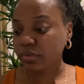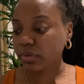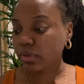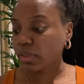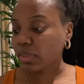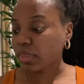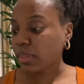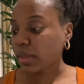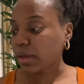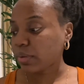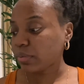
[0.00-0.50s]

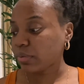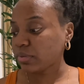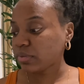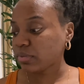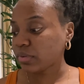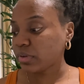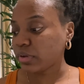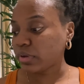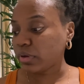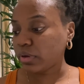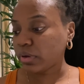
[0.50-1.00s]
that was
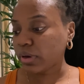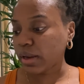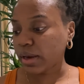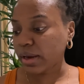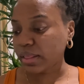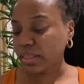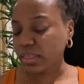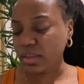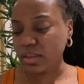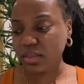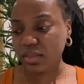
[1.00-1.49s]
good, and I
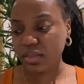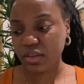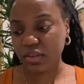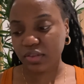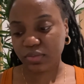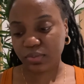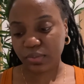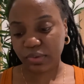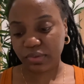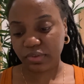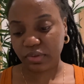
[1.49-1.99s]
think this was